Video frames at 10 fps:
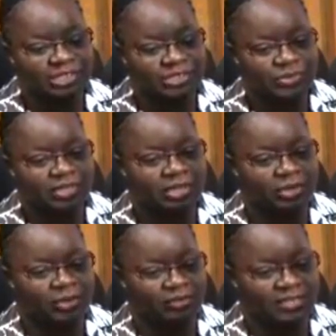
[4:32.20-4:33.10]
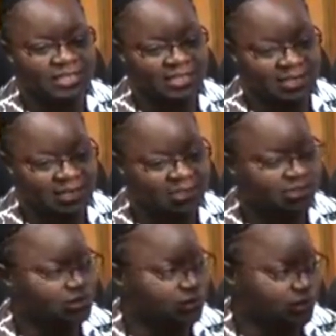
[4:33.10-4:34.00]
into the care of the state as
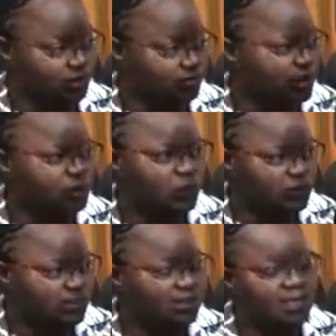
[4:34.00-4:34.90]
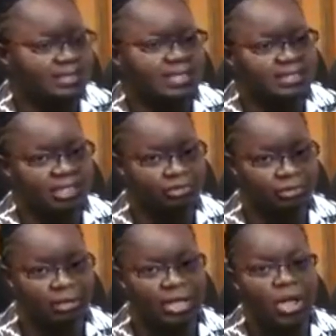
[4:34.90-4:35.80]
a result of abuse, neglect,
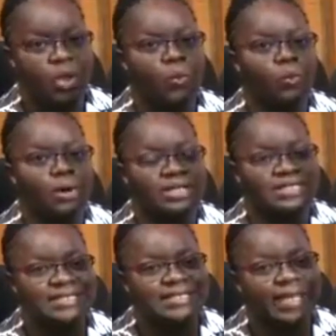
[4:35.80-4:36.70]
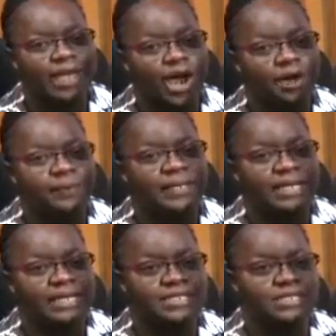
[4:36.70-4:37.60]
etc., once they are
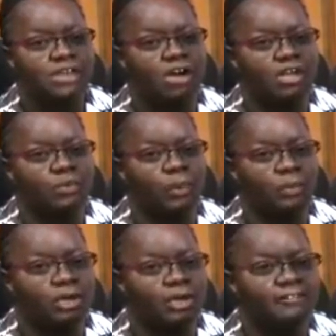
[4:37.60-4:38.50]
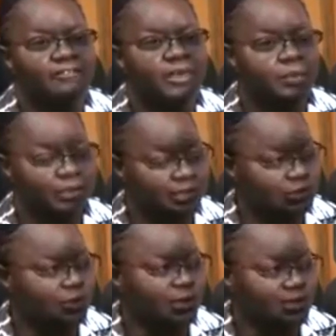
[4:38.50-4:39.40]
placed on what we call fit
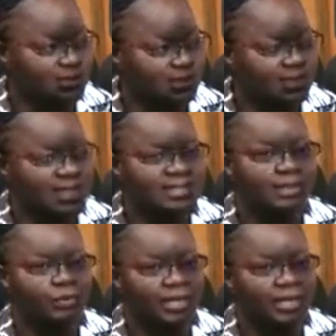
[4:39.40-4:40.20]
person orders, and that's an